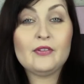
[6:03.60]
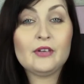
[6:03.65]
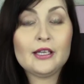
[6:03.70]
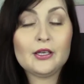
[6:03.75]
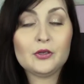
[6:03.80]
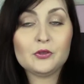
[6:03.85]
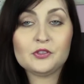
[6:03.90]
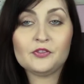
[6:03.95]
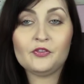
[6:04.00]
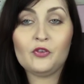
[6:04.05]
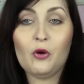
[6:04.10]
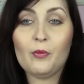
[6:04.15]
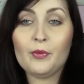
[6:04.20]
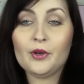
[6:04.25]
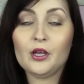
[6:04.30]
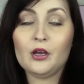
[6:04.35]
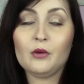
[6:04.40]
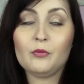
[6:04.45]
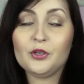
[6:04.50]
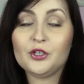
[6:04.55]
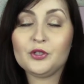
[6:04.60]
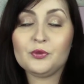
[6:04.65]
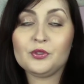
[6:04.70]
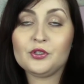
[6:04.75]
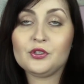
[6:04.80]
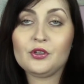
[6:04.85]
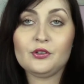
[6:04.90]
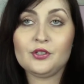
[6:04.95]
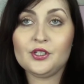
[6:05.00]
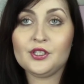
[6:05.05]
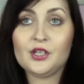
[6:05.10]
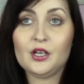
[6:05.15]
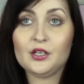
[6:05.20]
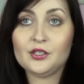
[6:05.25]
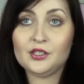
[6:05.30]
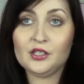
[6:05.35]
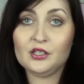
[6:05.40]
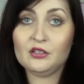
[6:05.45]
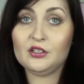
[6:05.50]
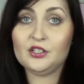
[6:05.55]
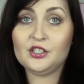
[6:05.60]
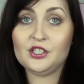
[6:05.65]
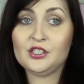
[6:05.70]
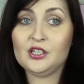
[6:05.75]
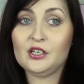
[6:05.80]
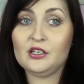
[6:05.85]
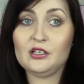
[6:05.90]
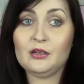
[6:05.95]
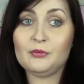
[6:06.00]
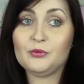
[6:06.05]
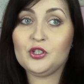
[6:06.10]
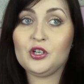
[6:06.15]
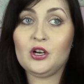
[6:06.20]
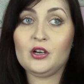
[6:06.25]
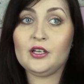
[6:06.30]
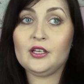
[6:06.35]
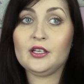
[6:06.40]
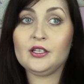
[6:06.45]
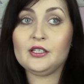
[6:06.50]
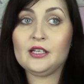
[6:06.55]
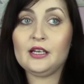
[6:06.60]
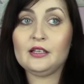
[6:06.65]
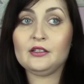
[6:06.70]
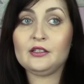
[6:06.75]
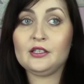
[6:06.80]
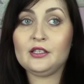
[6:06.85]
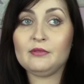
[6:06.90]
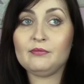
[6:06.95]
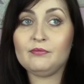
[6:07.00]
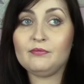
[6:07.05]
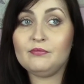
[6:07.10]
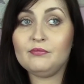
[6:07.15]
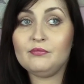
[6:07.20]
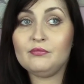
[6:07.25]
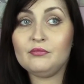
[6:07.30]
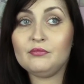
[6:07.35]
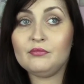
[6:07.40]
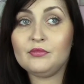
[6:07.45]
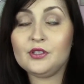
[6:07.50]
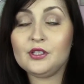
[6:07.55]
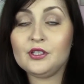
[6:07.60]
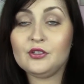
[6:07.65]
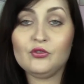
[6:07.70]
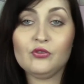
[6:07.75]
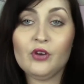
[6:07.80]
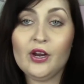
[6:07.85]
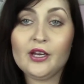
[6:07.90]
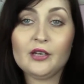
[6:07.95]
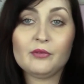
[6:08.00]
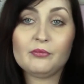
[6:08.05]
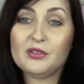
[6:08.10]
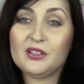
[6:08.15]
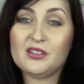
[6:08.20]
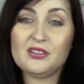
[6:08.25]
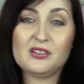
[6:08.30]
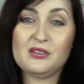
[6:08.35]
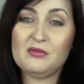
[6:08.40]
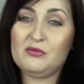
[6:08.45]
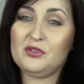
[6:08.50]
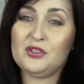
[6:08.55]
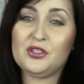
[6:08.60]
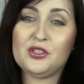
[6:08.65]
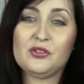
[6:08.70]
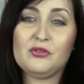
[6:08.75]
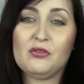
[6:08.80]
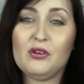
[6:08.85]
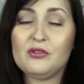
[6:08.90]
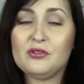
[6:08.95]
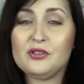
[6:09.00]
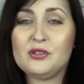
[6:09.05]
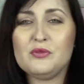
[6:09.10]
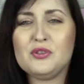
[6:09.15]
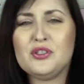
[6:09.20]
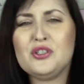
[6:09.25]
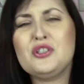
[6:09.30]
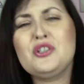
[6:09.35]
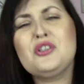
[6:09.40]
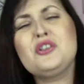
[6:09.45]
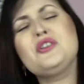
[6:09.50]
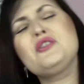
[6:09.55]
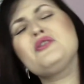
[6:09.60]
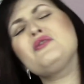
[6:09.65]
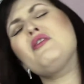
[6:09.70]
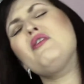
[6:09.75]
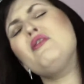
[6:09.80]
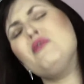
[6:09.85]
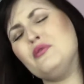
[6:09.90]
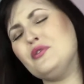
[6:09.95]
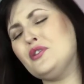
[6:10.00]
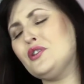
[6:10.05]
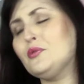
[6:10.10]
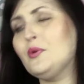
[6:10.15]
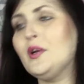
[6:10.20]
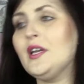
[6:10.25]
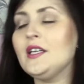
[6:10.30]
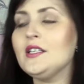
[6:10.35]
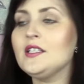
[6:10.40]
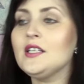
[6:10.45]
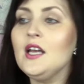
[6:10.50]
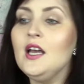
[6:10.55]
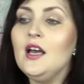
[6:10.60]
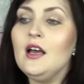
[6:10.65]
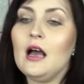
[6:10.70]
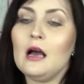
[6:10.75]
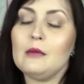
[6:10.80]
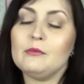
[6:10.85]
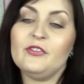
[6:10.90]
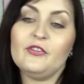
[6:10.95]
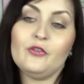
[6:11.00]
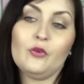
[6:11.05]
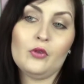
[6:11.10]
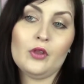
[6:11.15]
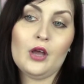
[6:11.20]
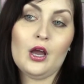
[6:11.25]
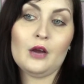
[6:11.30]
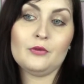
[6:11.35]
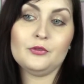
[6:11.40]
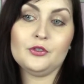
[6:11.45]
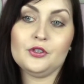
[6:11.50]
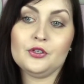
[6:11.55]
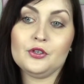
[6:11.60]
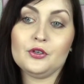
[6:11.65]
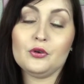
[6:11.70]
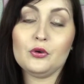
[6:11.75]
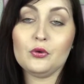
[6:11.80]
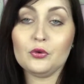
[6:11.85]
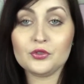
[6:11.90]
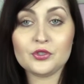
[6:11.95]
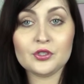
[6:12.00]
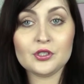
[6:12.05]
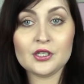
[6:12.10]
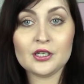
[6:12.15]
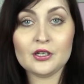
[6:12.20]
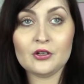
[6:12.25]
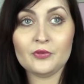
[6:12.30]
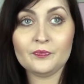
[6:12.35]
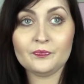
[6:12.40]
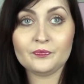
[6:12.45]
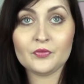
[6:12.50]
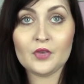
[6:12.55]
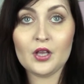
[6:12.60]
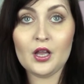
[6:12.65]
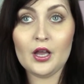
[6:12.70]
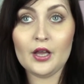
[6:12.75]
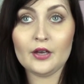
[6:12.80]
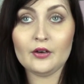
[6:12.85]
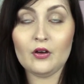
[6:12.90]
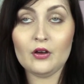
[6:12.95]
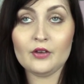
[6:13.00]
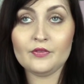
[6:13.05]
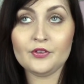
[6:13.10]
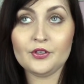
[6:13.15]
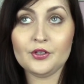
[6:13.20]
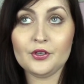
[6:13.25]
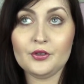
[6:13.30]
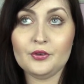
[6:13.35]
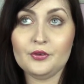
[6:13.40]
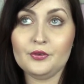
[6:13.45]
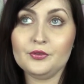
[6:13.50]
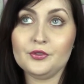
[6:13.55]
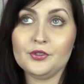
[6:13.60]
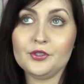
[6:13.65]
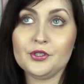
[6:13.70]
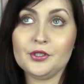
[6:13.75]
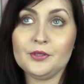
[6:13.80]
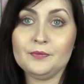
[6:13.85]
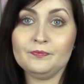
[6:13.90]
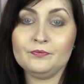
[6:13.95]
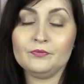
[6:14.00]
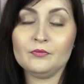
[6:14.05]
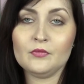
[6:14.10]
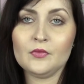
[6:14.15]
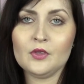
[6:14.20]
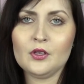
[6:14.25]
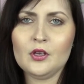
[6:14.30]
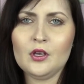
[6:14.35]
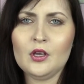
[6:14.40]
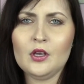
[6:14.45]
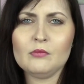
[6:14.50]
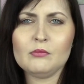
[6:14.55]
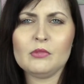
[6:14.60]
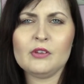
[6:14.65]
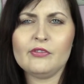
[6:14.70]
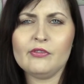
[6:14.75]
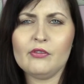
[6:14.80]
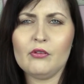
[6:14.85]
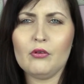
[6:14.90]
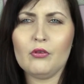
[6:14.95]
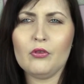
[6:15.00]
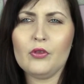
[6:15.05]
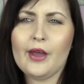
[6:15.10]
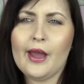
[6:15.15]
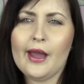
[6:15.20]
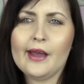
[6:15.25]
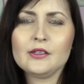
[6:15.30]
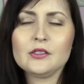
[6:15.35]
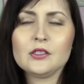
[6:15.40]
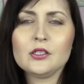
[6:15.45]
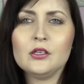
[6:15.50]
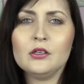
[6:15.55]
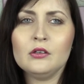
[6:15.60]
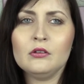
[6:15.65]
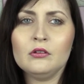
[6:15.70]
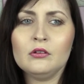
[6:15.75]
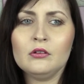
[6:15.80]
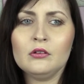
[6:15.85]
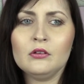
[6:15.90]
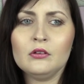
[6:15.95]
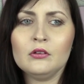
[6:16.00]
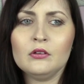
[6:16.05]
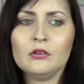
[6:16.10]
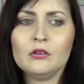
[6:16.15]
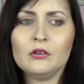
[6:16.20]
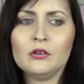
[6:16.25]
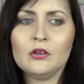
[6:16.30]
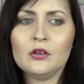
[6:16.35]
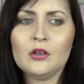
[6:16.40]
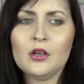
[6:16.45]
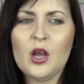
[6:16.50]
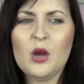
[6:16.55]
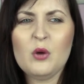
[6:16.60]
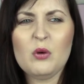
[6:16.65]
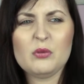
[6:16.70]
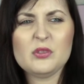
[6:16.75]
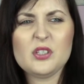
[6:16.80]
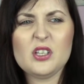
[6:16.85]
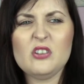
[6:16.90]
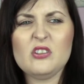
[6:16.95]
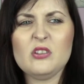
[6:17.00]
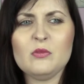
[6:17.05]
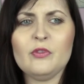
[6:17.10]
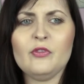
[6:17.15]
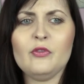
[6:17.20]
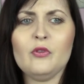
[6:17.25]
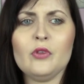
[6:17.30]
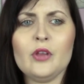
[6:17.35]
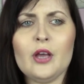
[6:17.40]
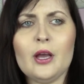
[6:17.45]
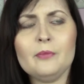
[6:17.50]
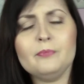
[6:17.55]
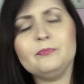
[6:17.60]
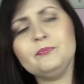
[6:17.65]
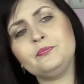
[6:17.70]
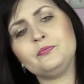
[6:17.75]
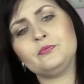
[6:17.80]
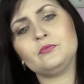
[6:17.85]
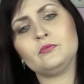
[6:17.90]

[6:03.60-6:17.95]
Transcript: Beverly Hills formula, which was so disgusting, I just ended up chucking it down the drain because it was just gross. It was so sweet. And before that, I was using Corsadil, and I've used before that. What was I using before that?